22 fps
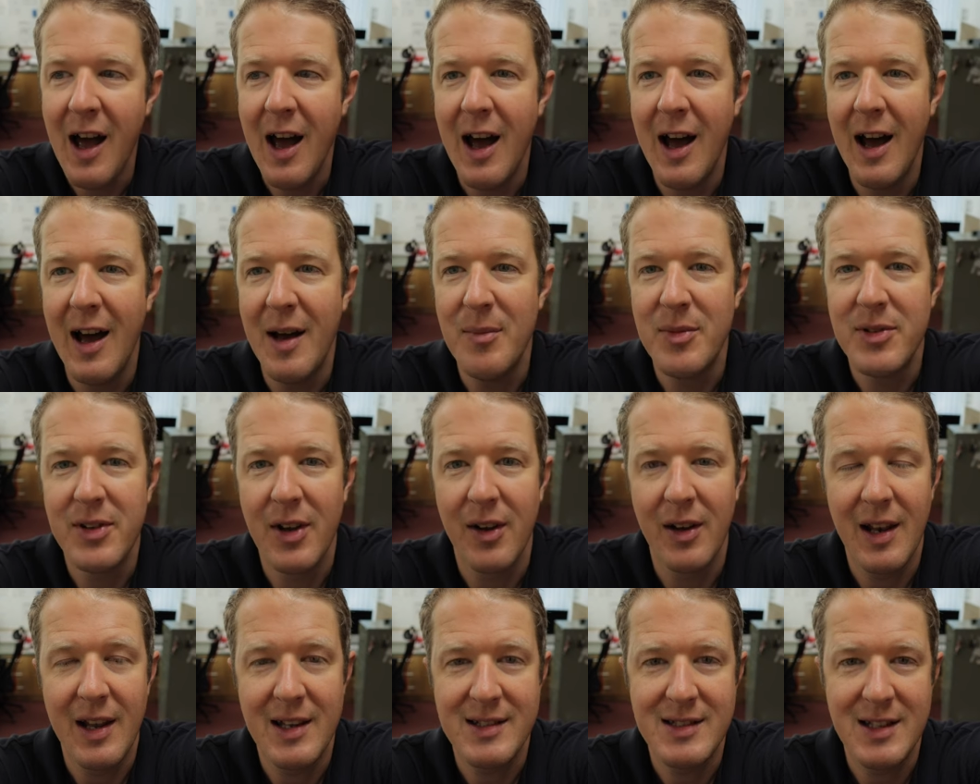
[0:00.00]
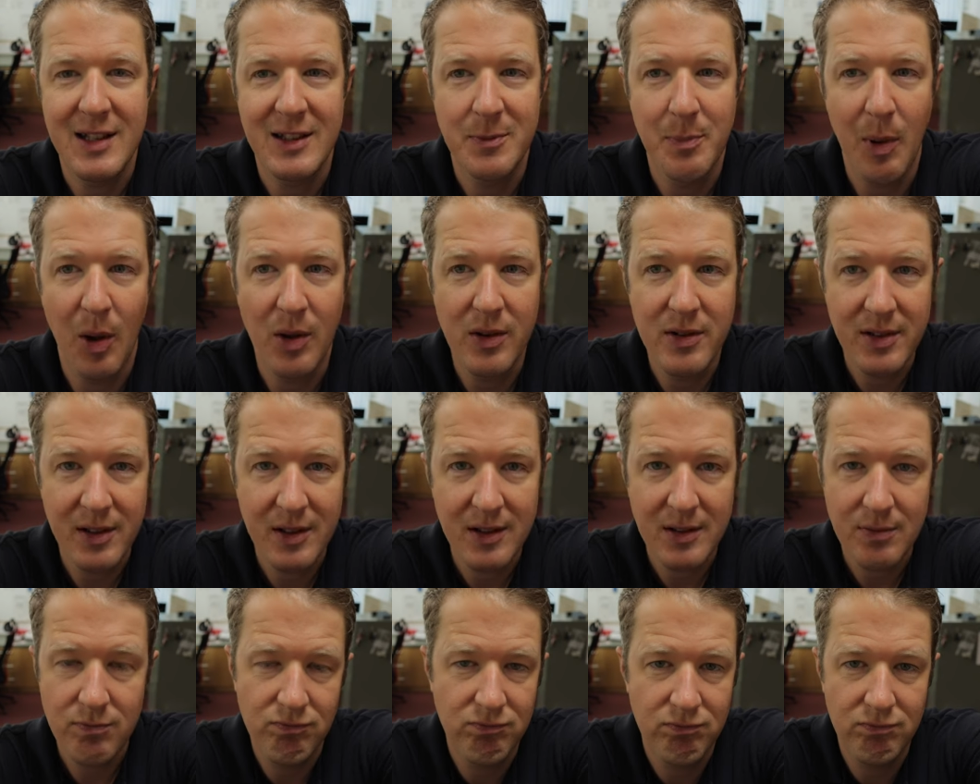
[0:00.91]
So unless it's
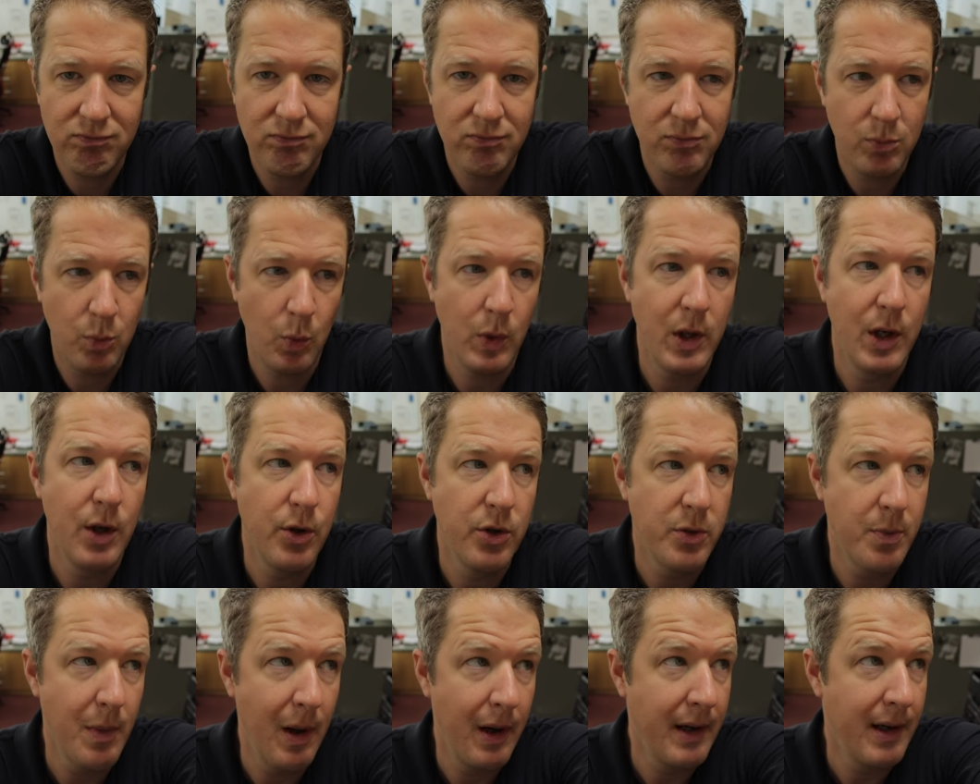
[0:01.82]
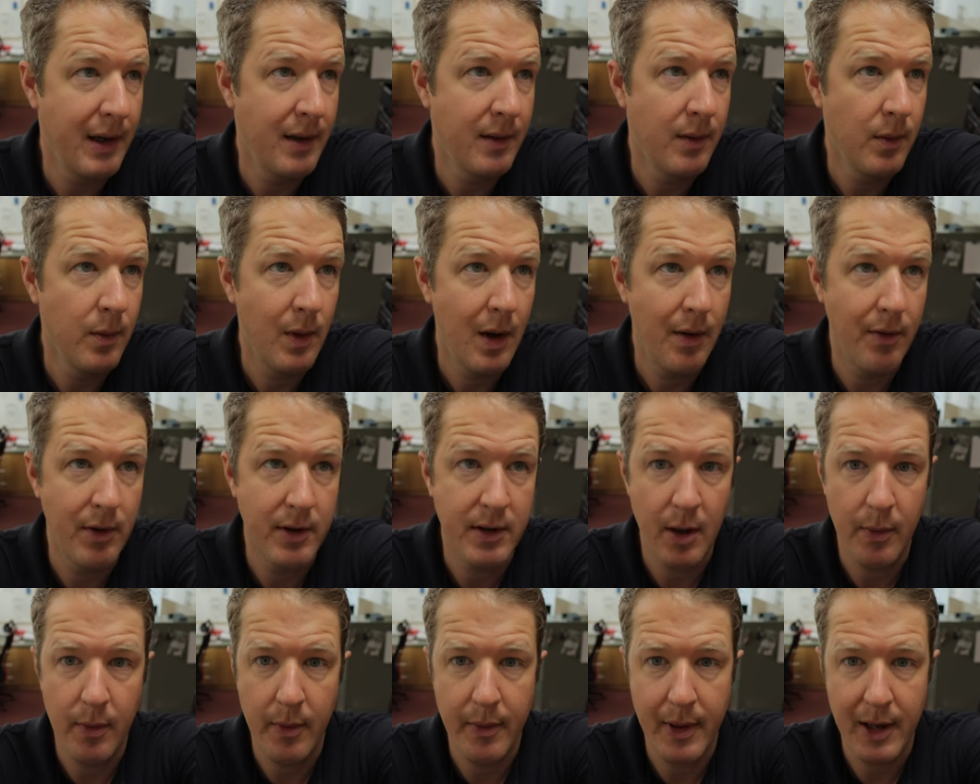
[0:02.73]
sponsored, we lose money every
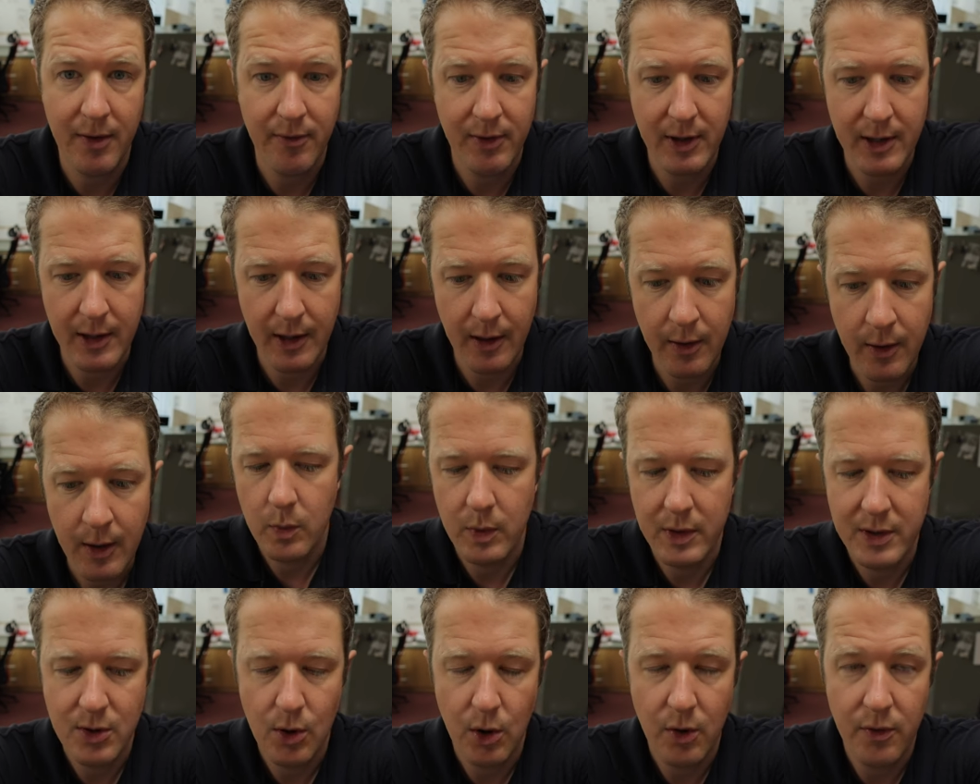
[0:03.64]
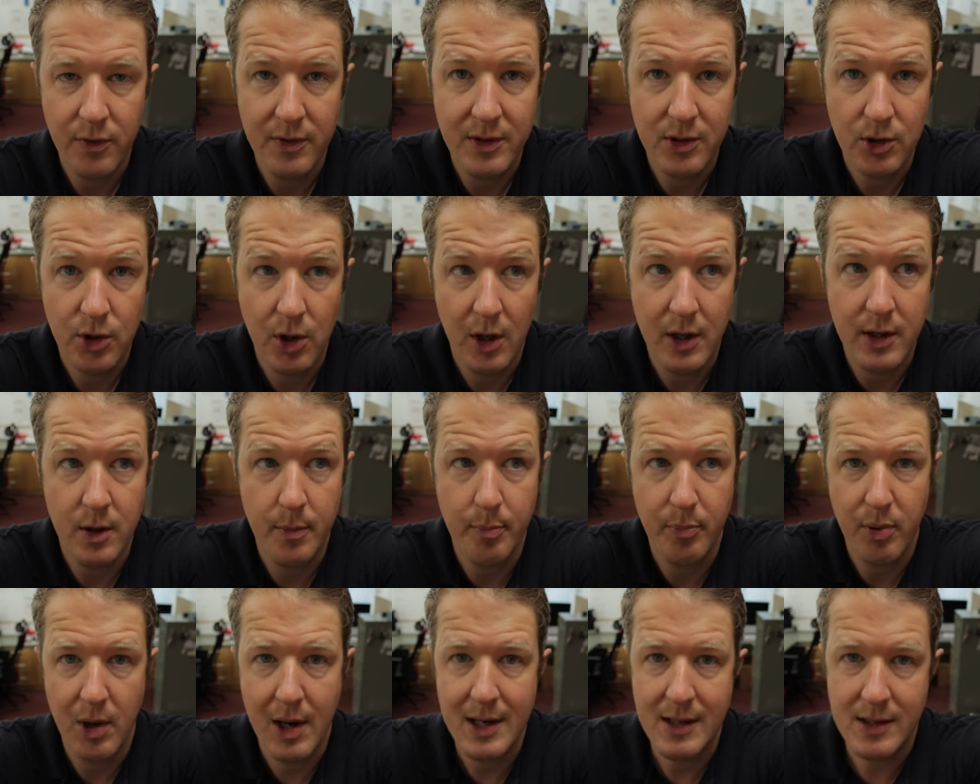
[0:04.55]
time we make a video. We sort of try and do a
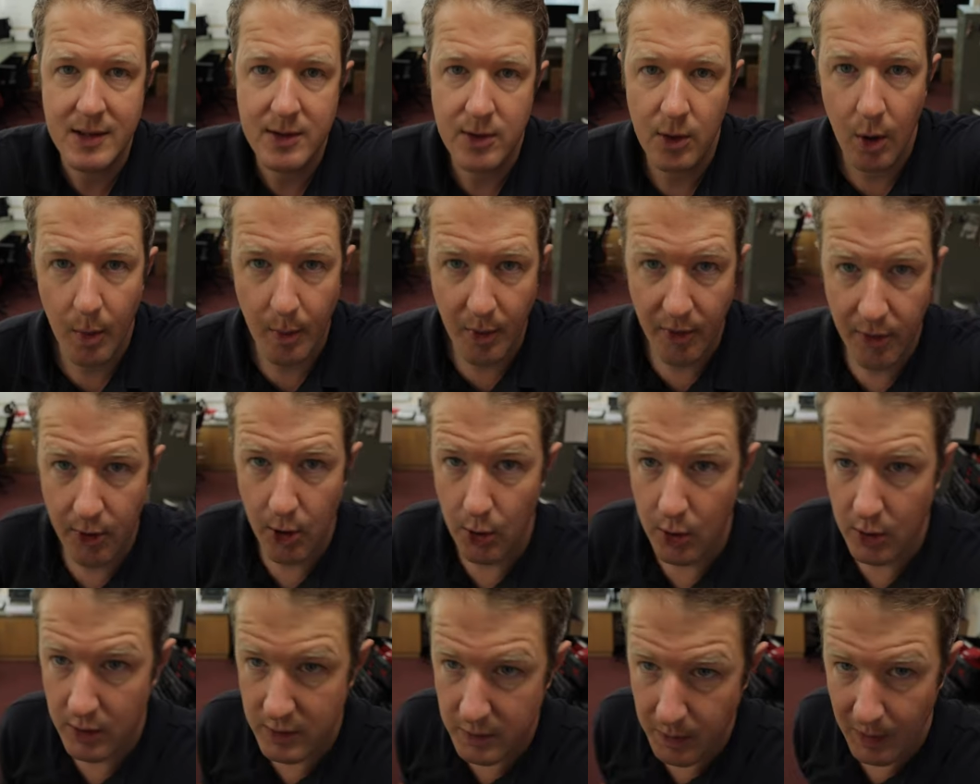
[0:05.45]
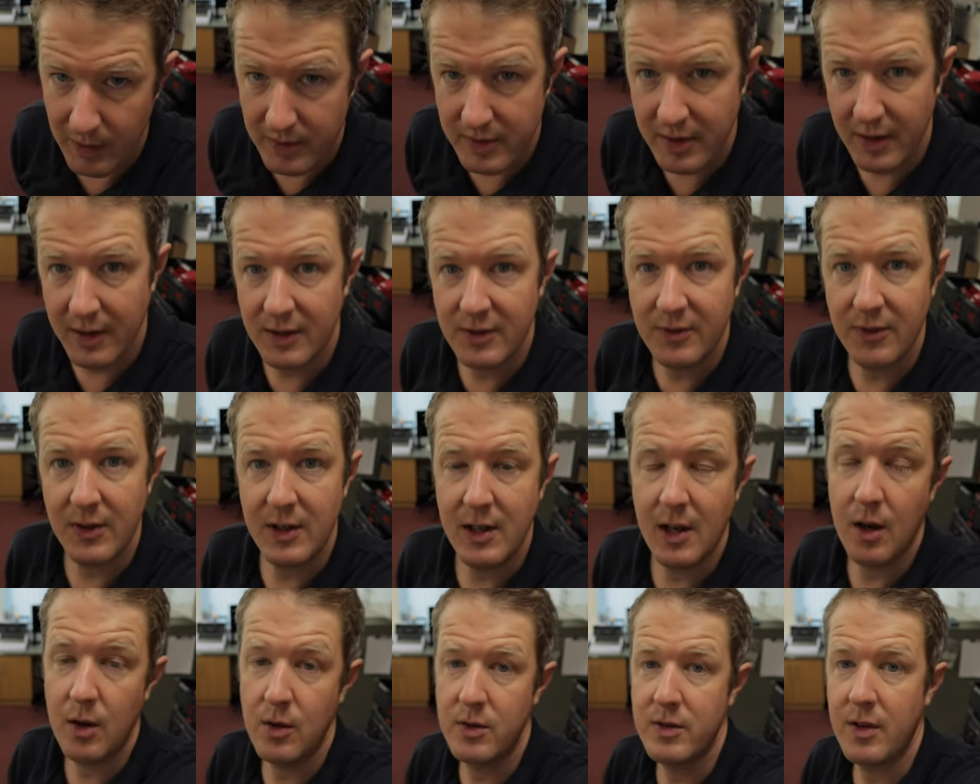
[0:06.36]
brainstorm of who could sponsor this
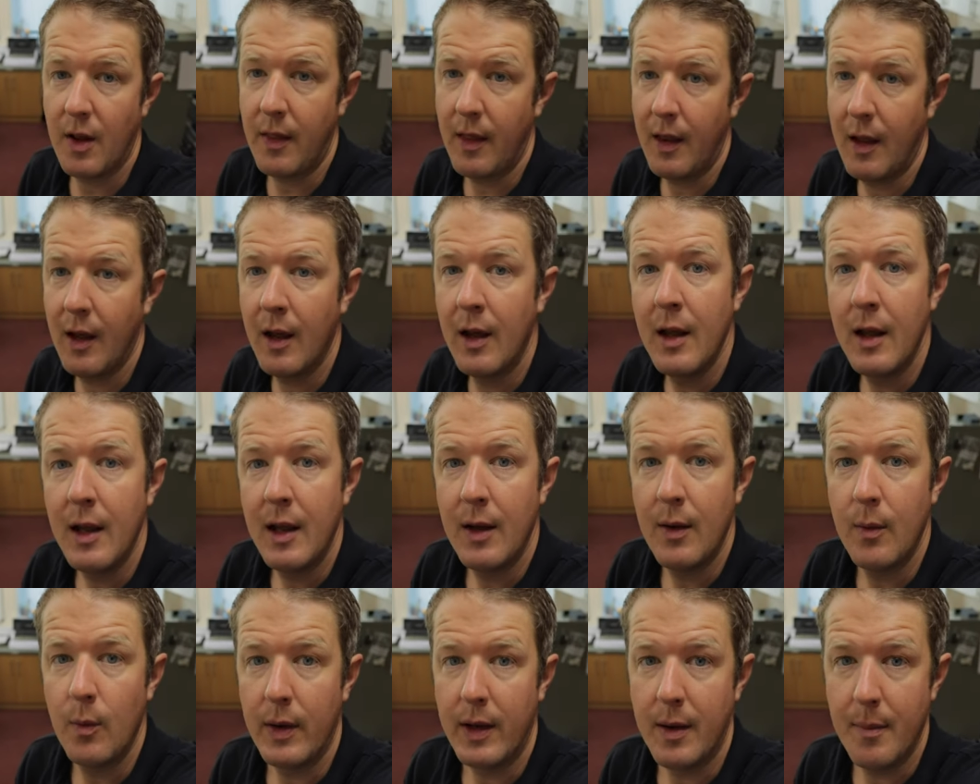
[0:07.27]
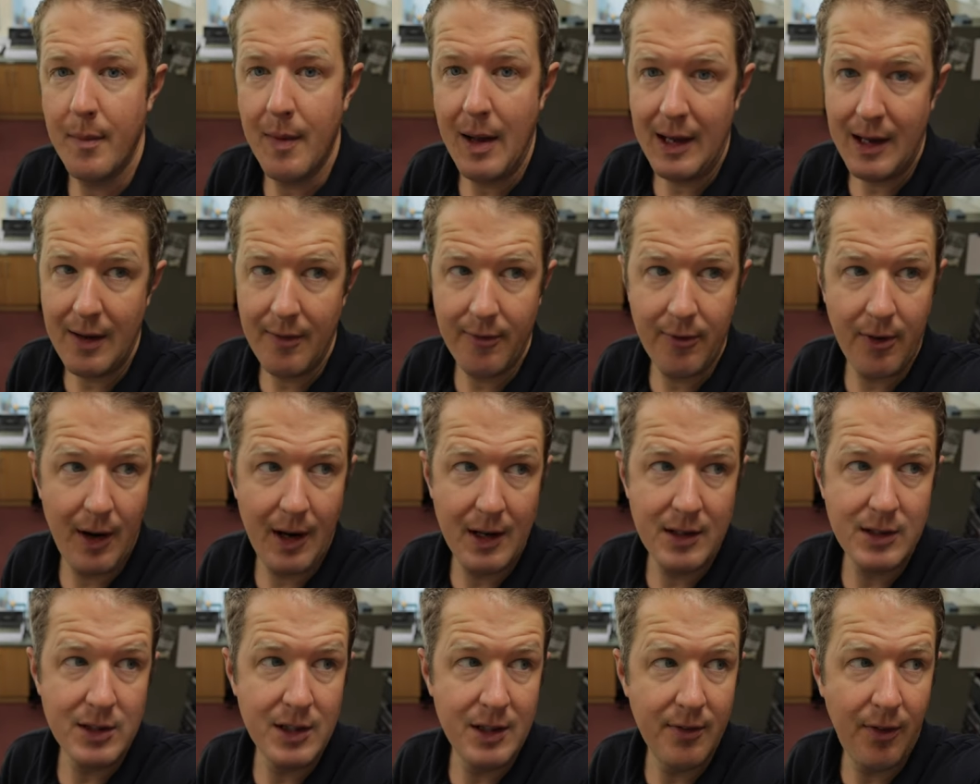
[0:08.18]
video so that we can make it
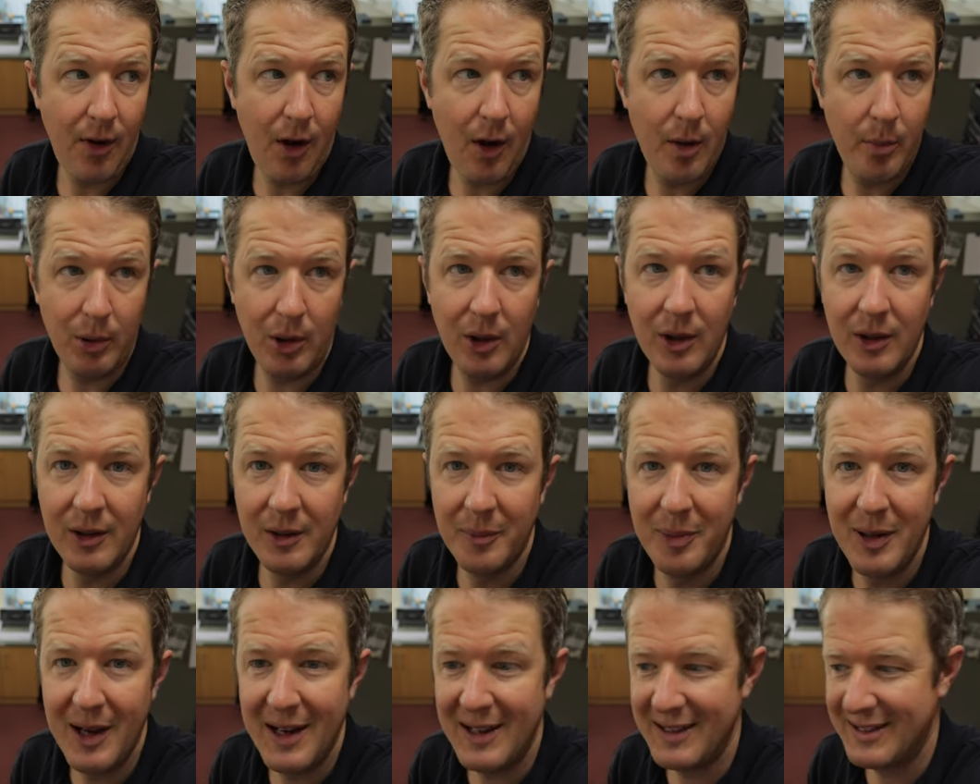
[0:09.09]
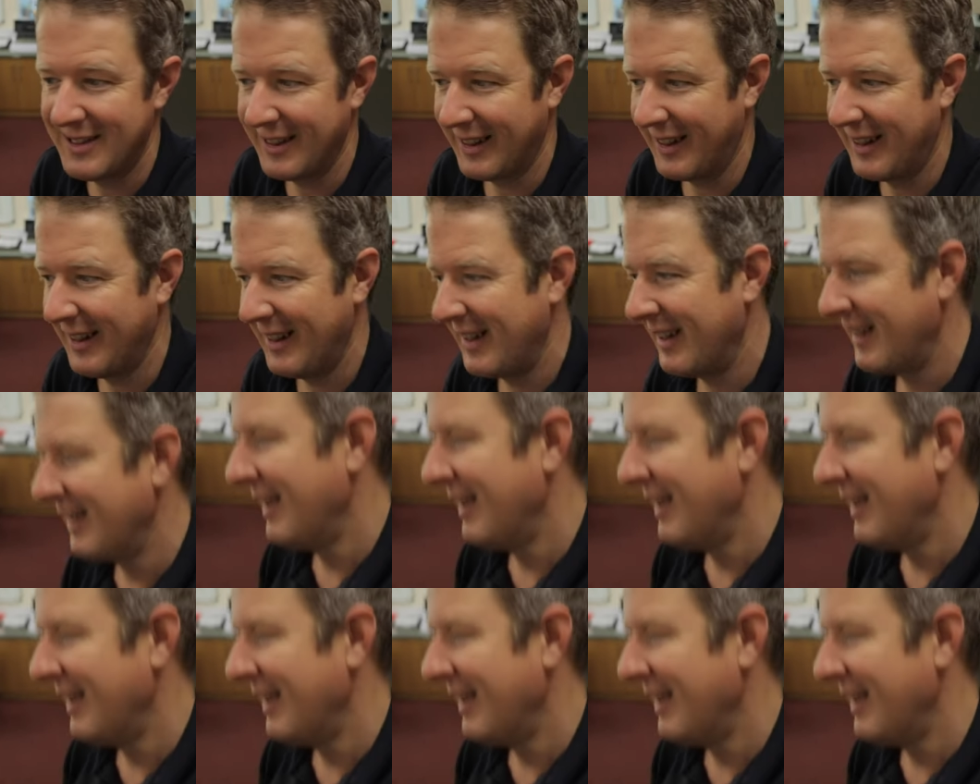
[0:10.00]
financially viable, basically,